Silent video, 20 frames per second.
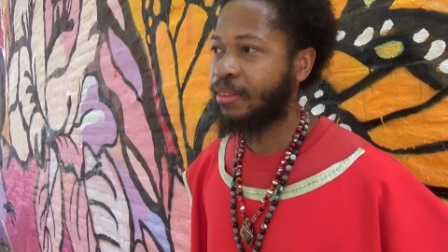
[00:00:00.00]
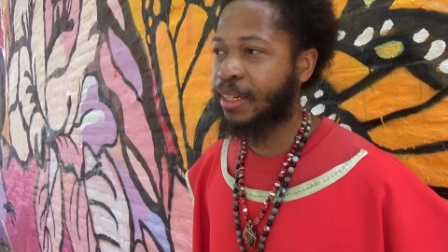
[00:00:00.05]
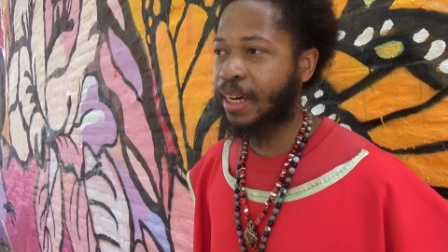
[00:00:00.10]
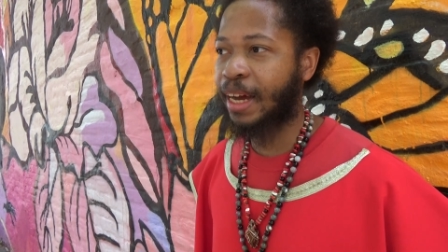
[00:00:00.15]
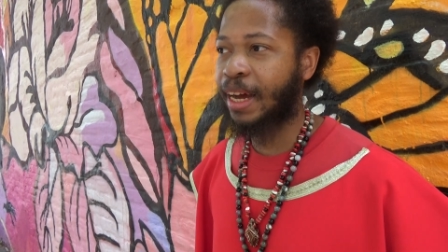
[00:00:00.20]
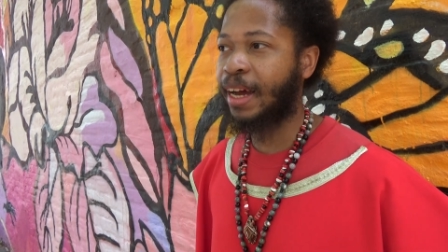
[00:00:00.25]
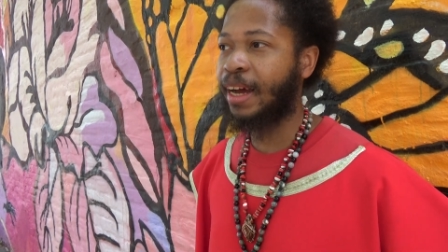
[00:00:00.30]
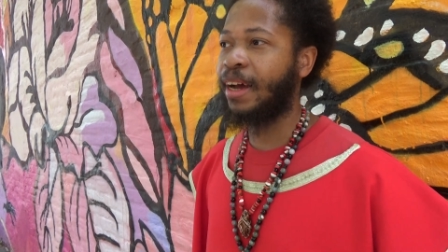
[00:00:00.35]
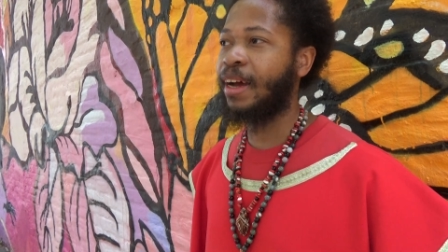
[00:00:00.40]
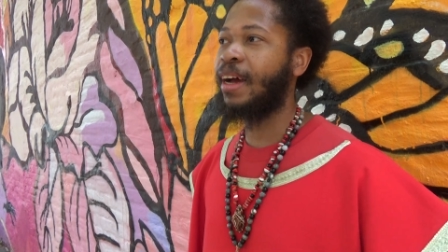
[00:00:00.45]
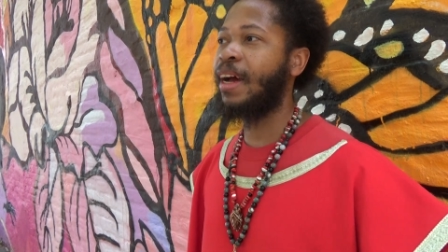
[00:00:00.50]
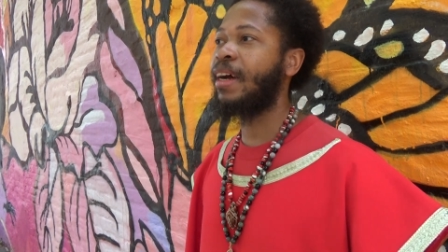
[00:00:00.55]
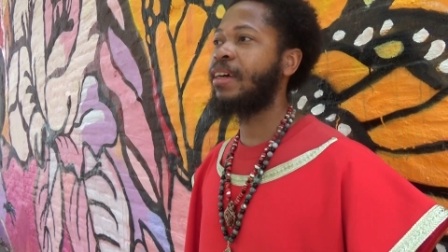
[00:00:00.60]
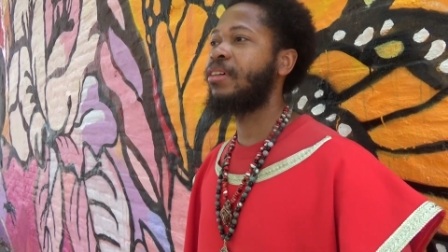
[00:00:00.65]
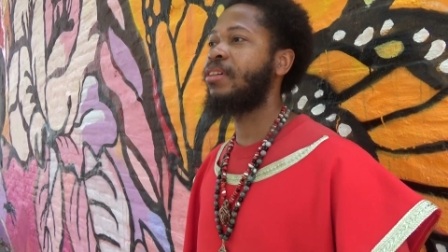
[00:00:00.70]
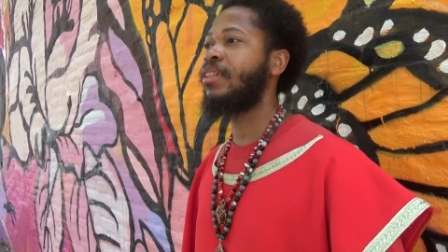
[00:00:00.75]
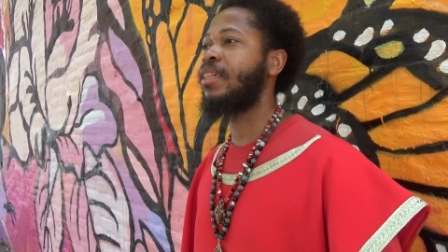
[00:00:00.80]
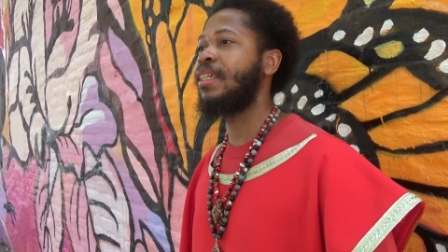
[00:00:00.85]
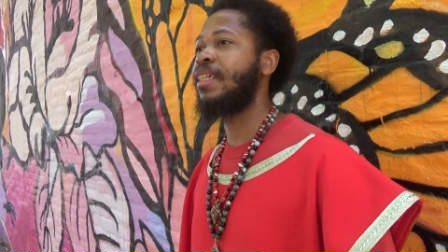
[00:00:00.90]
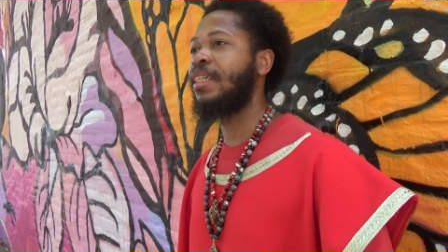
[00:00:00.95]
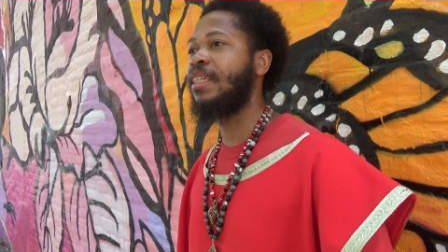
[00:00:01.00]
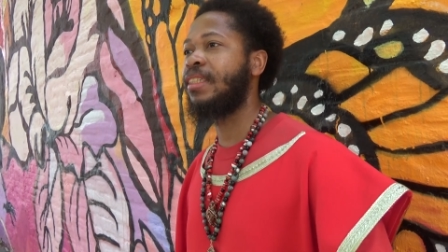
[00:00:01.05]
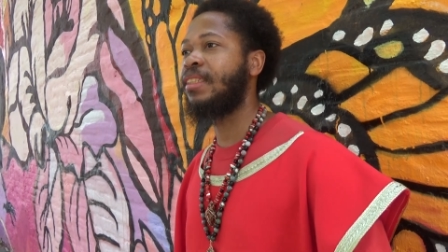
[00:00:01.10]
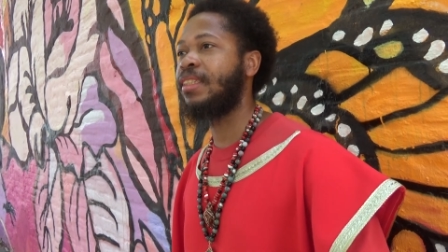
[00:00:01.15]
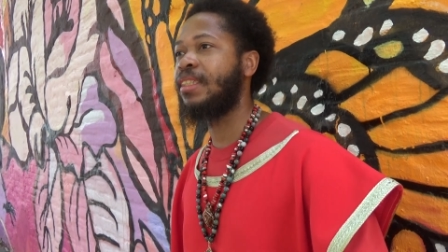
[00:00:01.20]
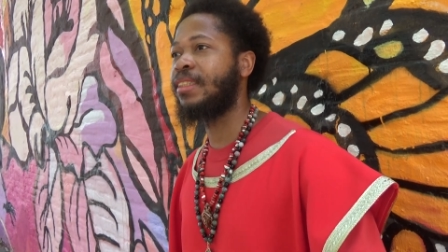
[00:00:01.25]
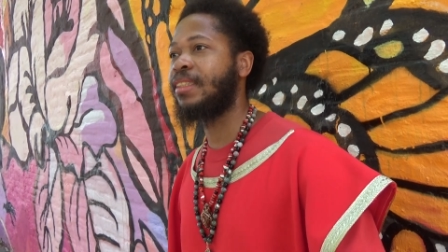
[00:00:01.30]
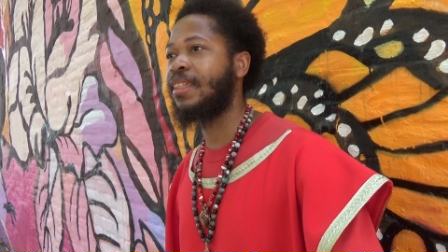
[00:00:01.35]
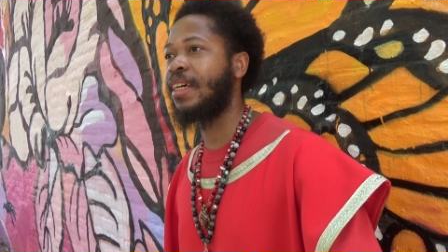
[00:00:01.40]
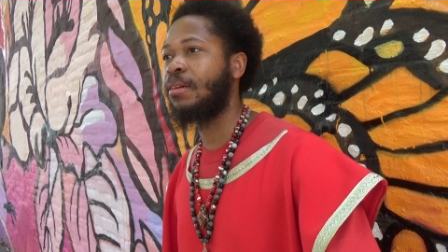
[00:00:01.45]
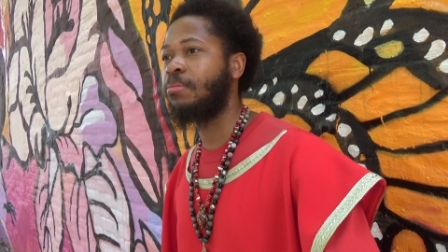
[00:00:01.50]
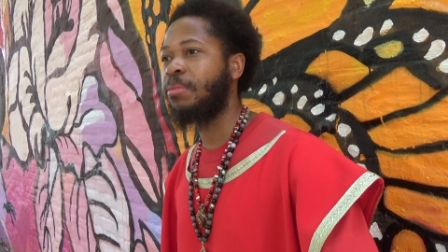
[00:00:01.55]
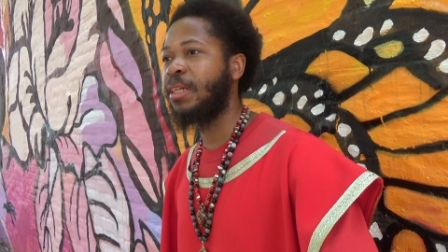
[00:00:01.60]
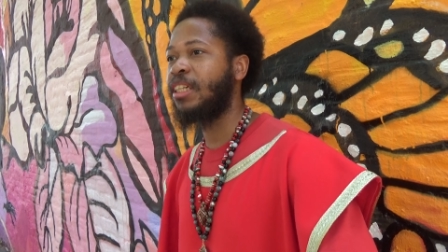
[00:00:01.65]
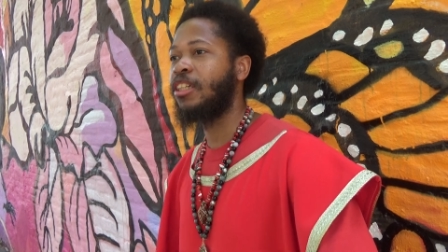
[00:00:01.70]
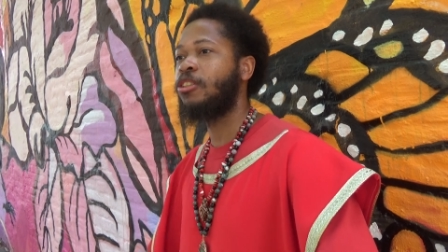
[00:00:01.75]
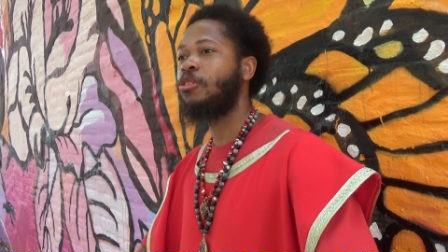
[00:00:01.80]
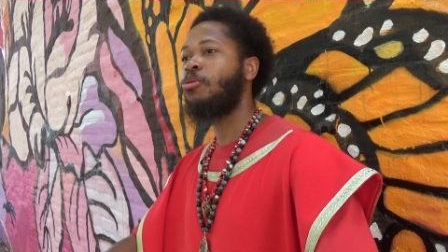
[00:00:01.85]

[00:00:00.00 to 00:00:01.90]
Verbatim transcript: Now, I could have easily tell a nigga,